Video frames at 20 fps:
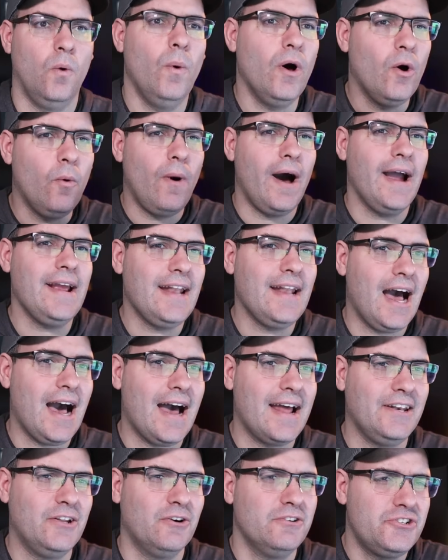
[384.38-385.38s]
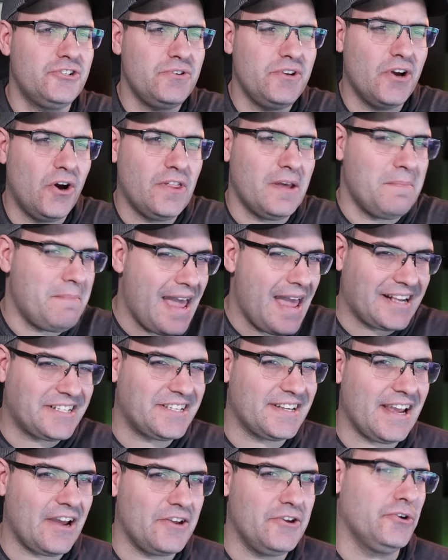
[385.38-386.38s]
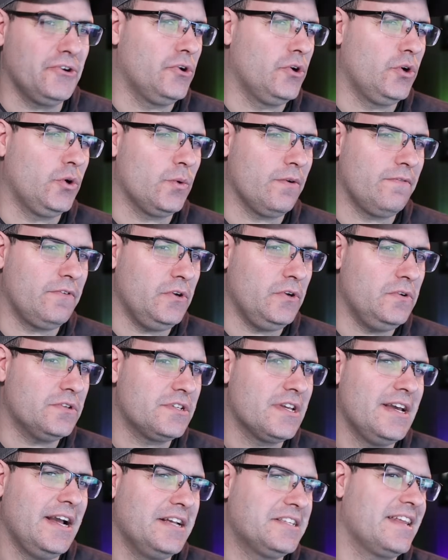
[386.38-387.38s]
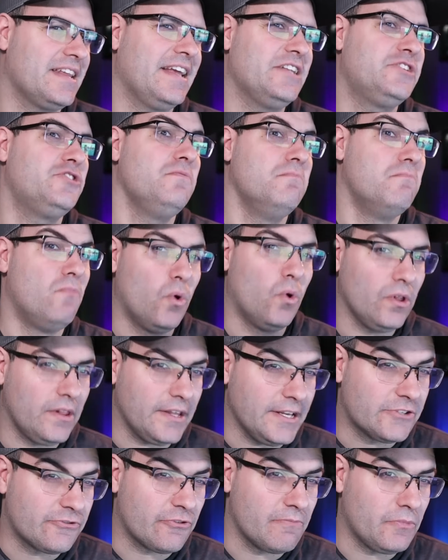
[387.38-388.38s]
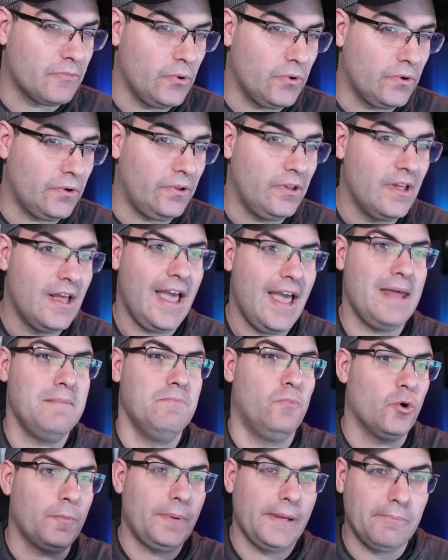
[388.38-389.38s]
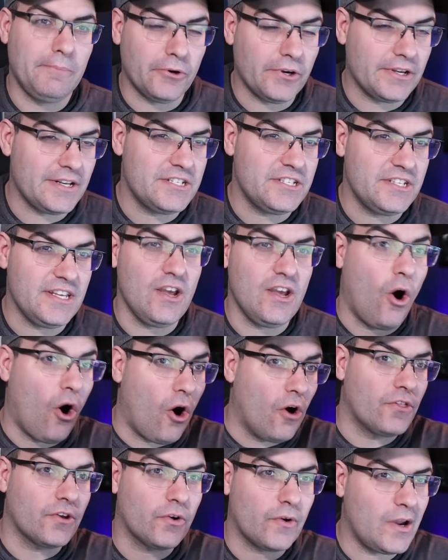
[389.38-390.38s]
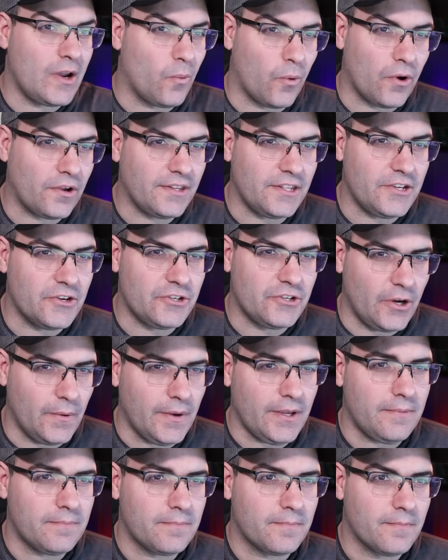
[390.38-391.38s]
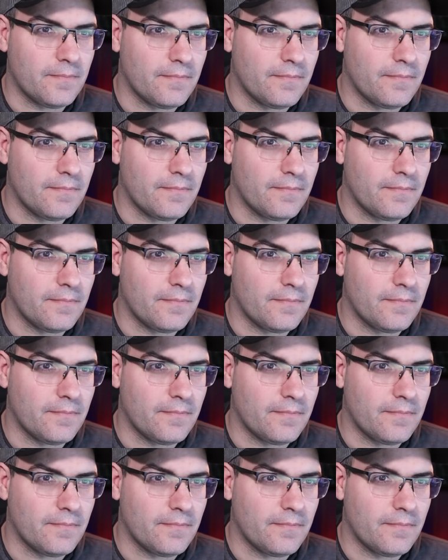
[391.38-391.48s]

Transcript: Well, why not? Don't you know that maxing out your Google reviews is gonna get you more leads from Google and more people are gonna see all the great work that you're doing?